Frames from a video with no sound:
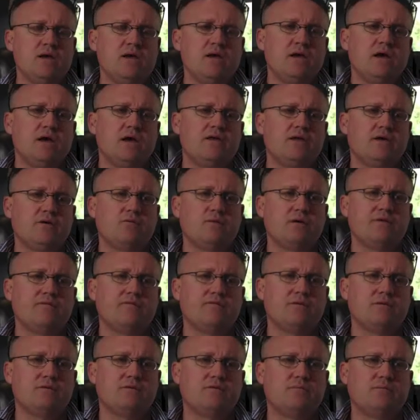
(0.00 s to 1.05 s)
I think one of
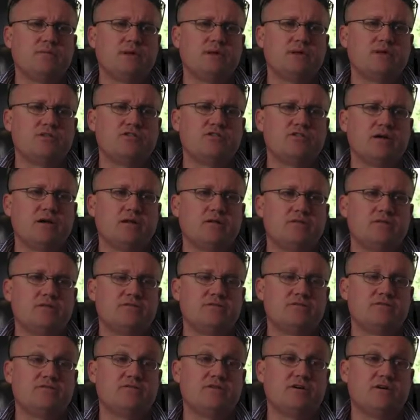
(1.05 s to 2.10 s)
the biggest challenges
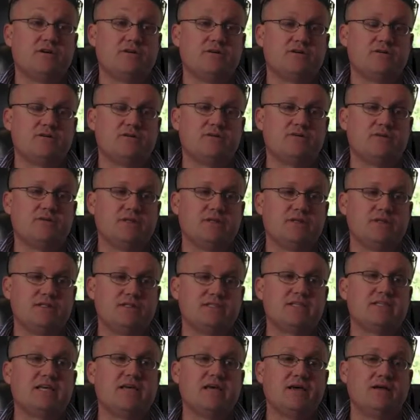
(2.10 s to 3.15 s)
of all is simply the
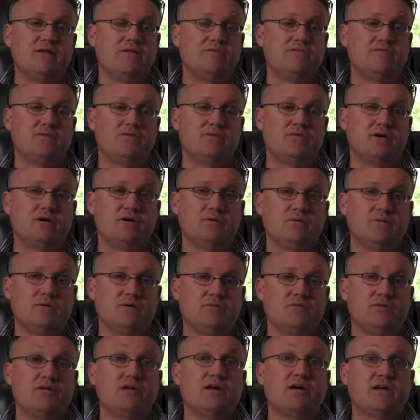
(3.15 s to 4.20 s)
scale of the problem that we're
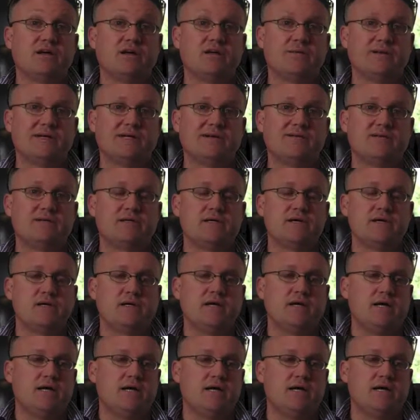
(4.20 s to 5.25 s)
talking about.
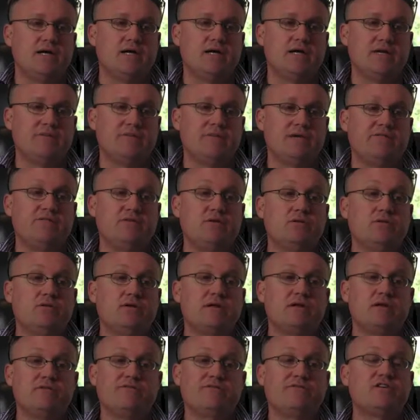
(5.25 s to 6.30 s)
If you look at
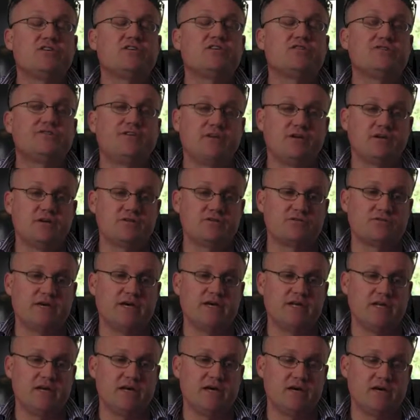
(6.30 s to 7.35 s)
official figures right
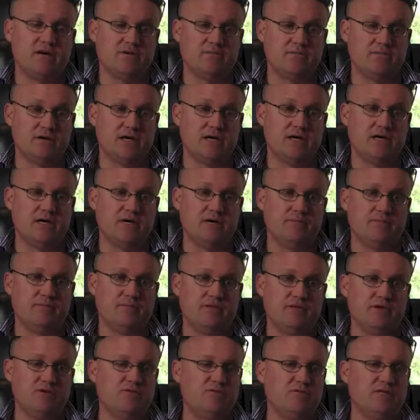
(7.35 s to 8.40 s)
now,
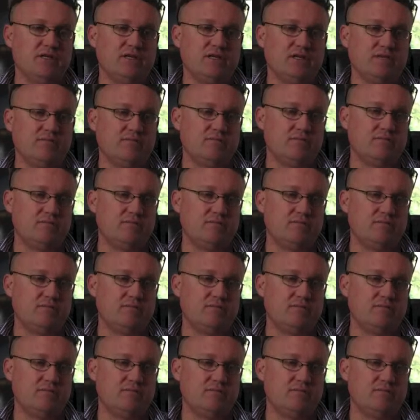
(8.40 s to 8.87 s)
the only